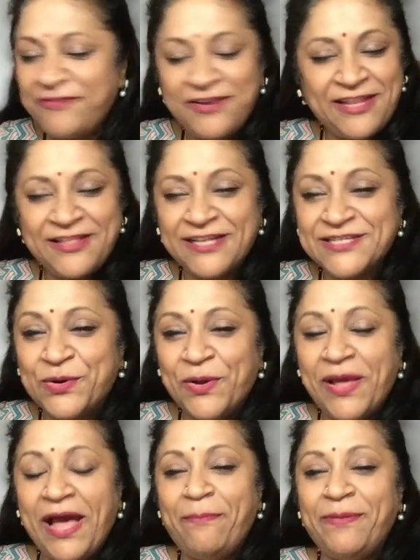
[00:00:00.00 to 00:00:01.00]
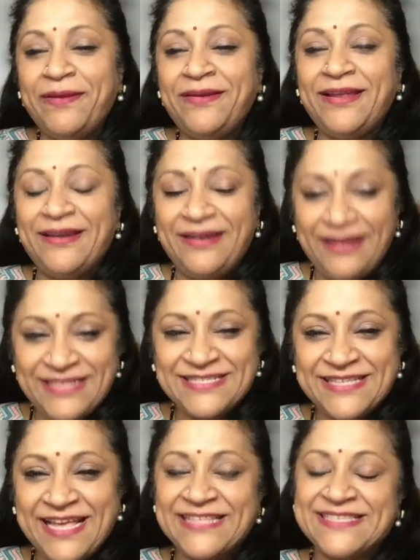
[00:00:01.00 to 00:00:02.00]
that's going to happen, and let's
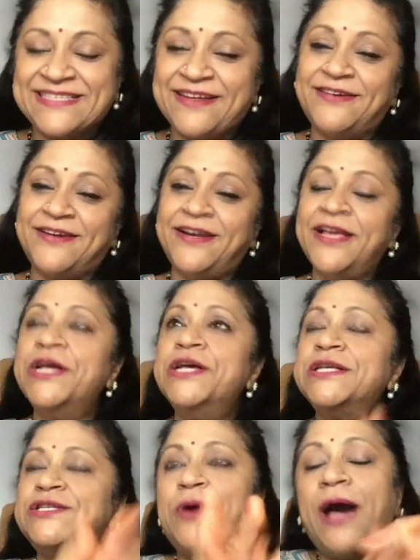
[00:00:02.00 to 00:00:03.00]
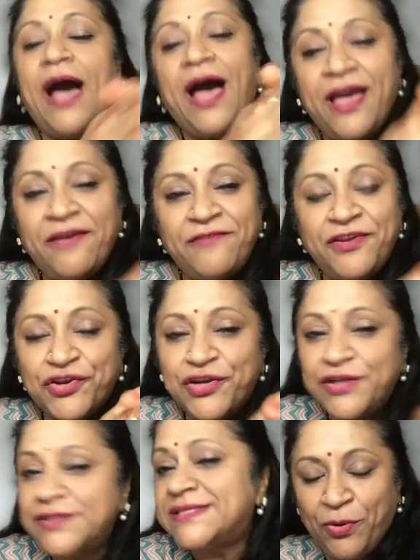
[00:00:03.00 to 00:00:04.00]
get started. So I have
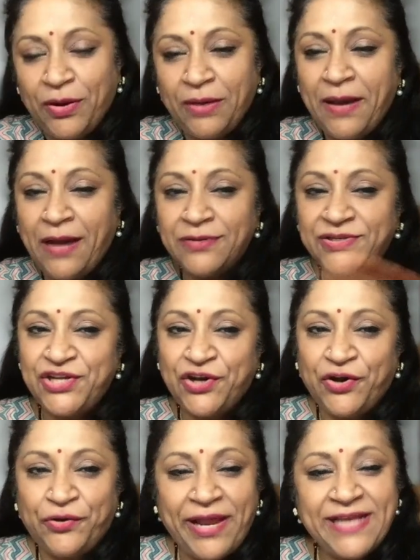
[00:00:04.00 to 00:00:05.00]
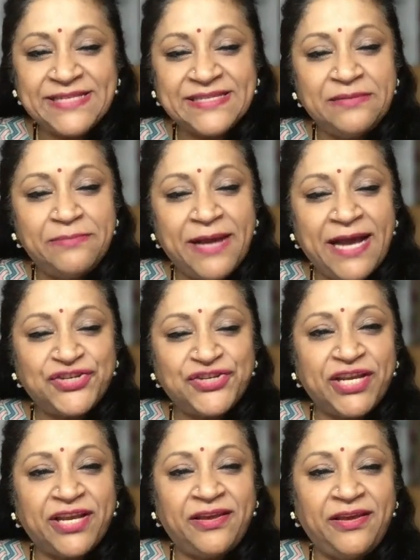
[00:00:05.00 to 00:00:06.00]
introduced about your Excel Magic
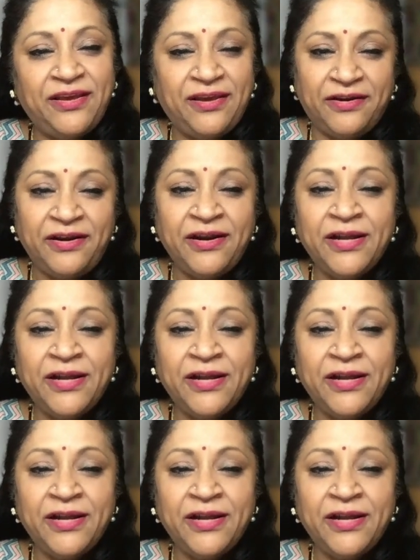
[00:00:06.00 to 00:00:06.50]
here.